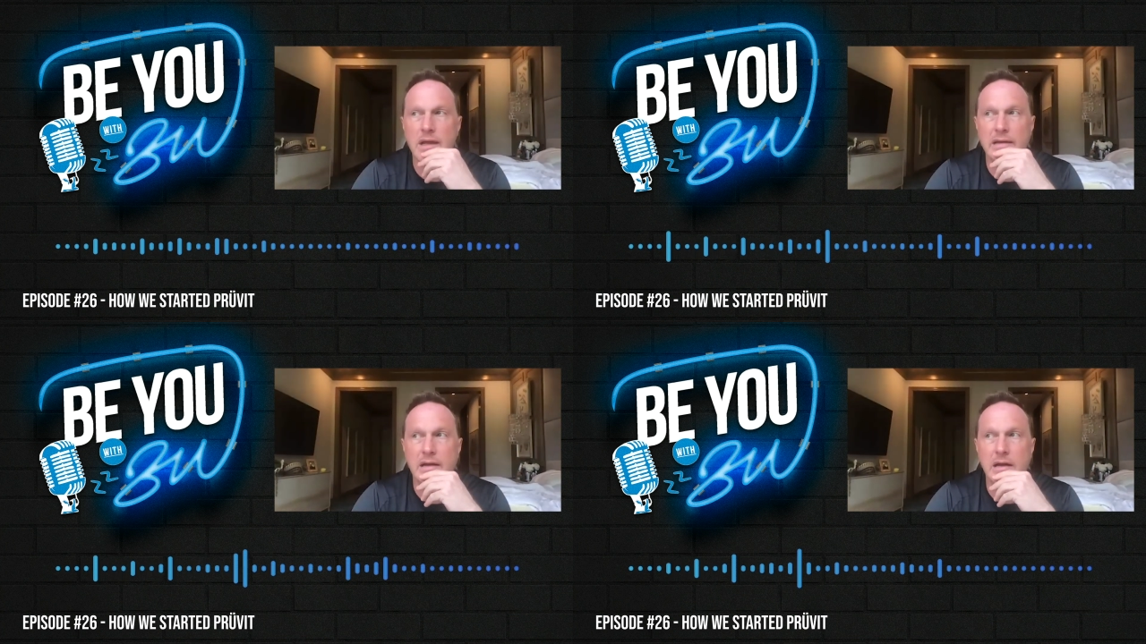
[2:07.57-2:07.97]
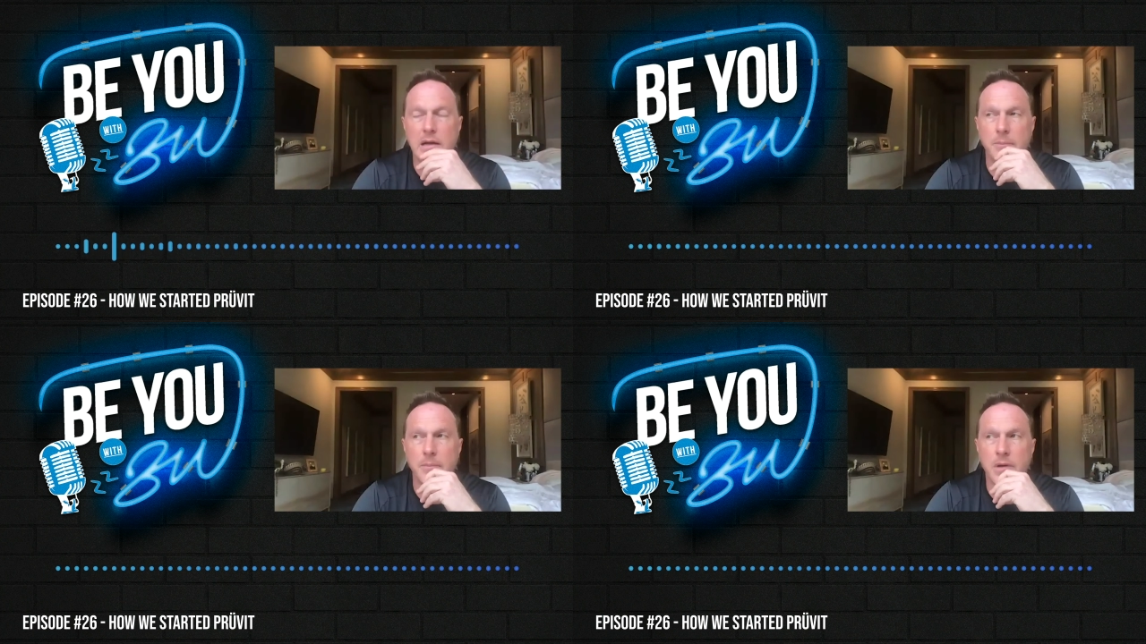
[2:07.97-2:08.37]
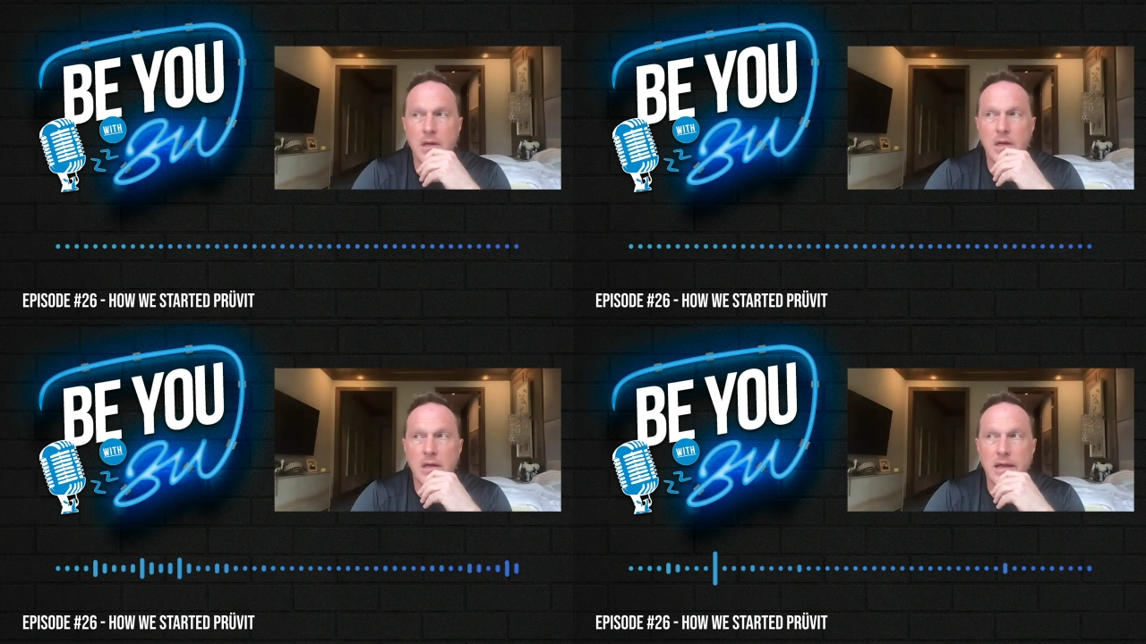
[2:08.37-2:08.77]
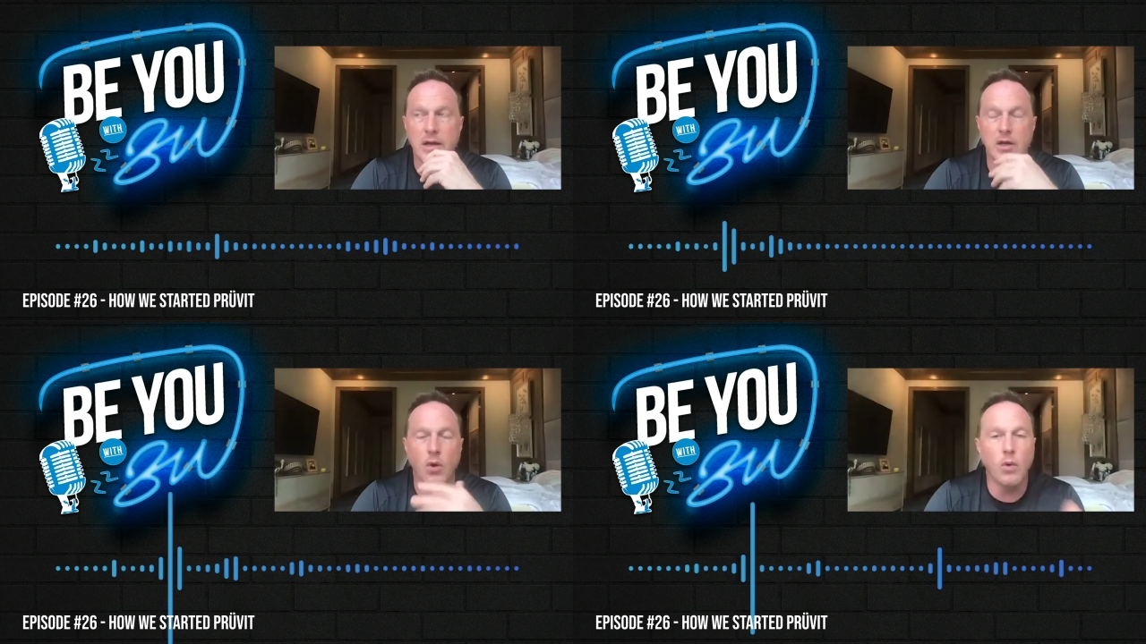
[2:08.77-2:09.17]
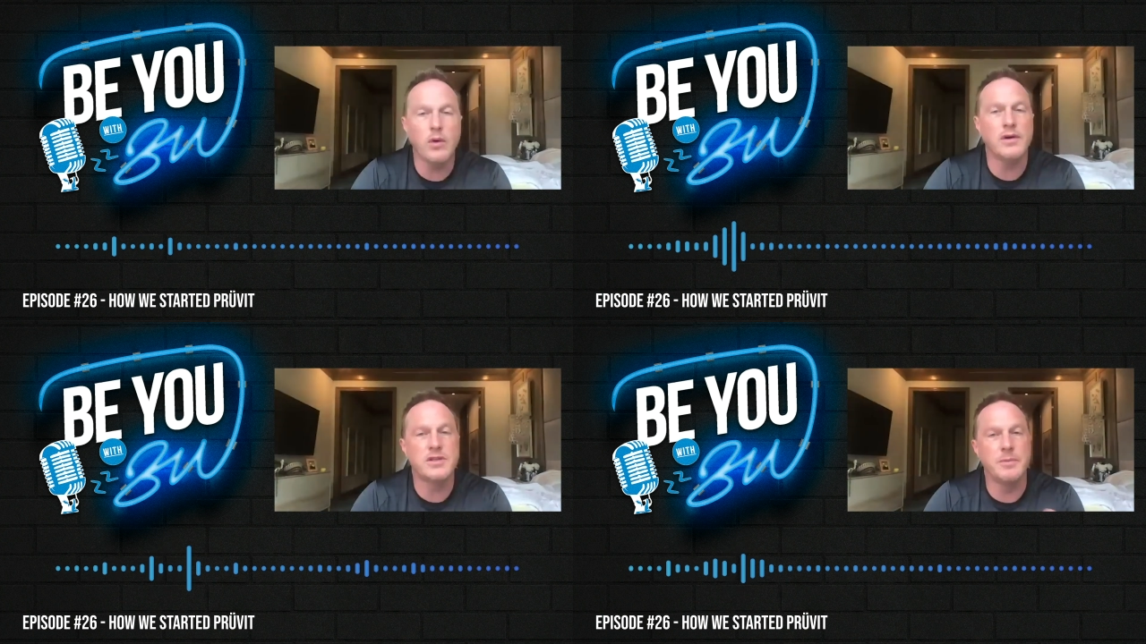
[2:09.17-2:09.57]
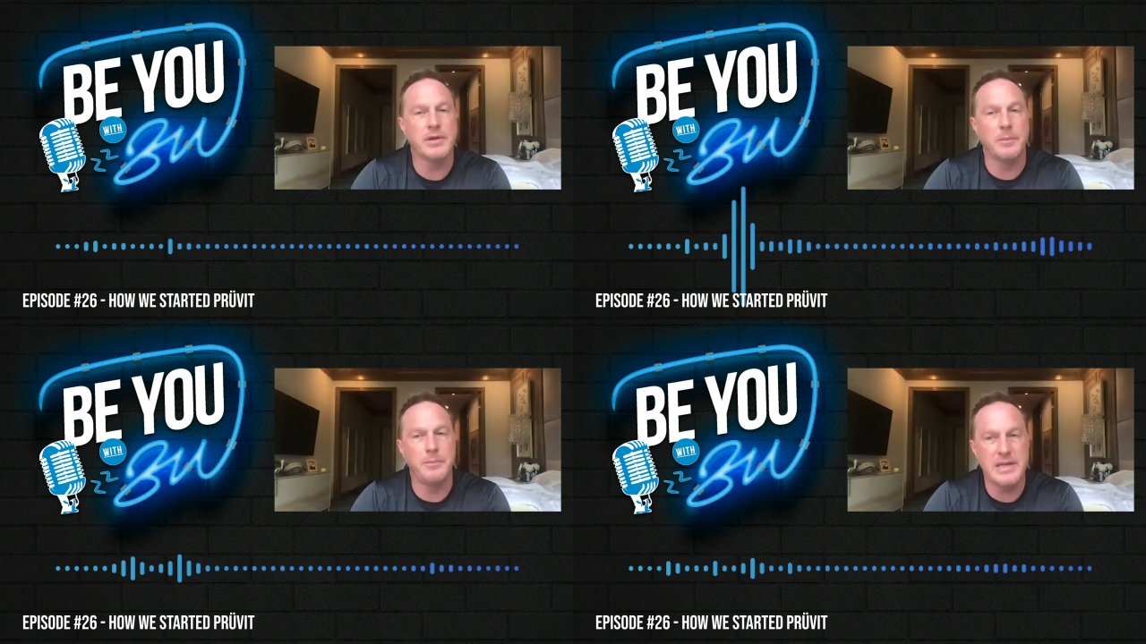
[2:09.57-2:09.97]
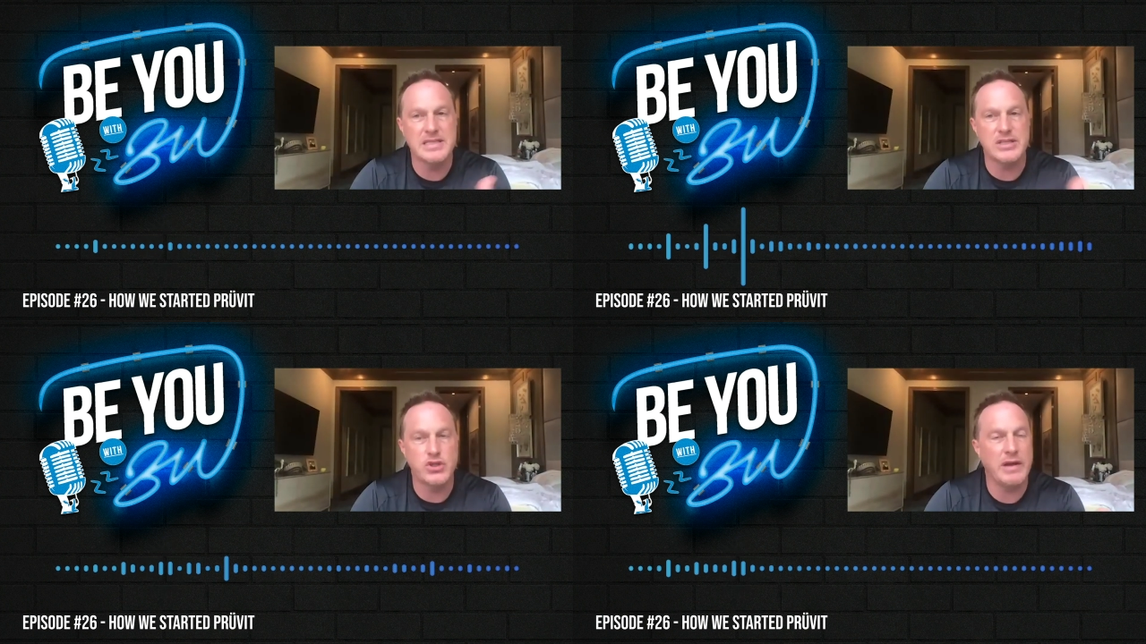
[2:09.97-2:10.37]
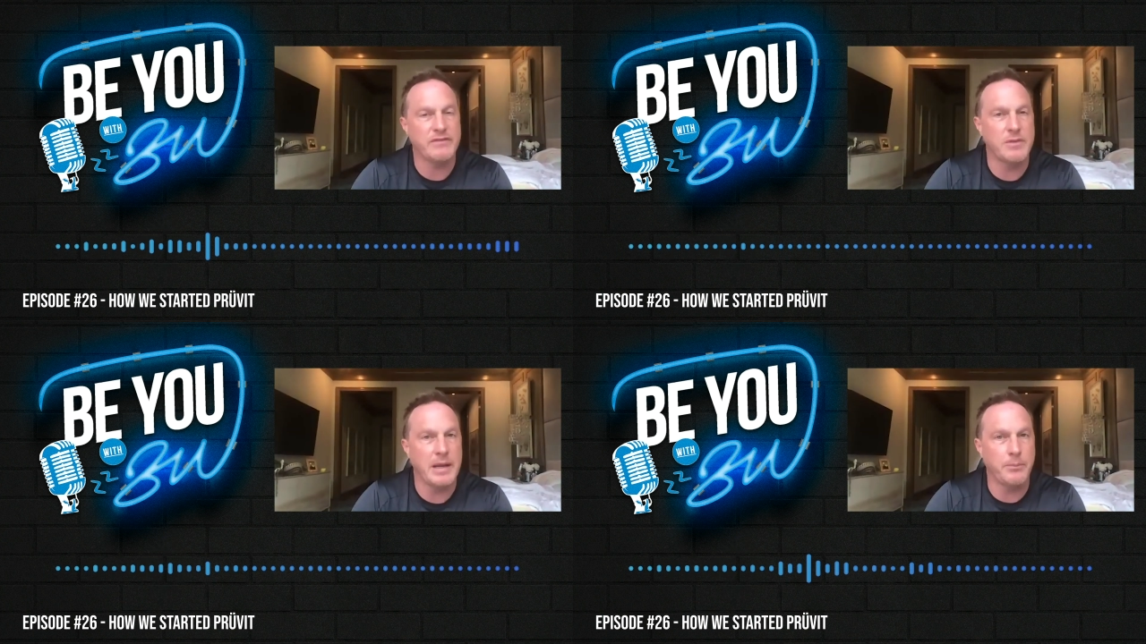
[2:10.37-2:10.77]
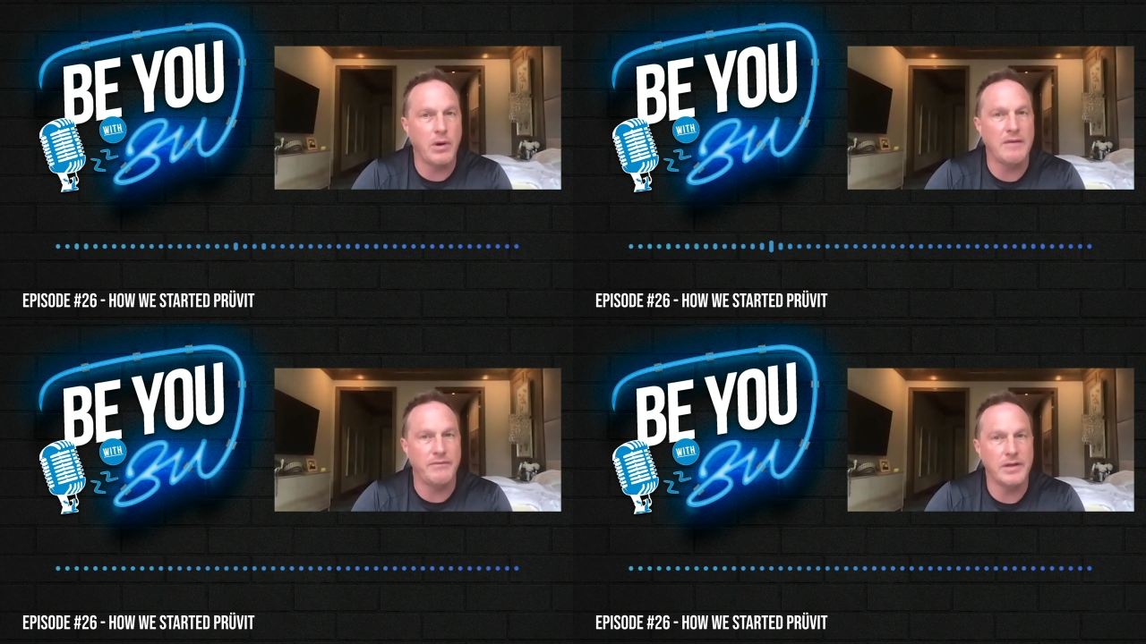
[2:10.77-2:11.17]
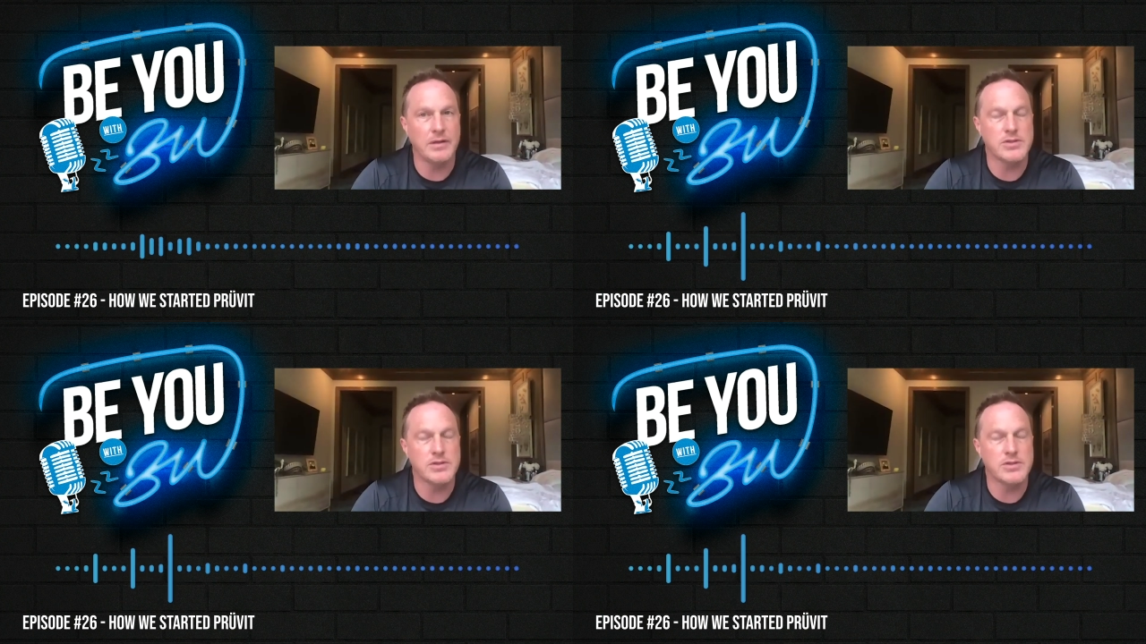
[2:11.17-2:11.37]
And in order to build a business, you have to make profit.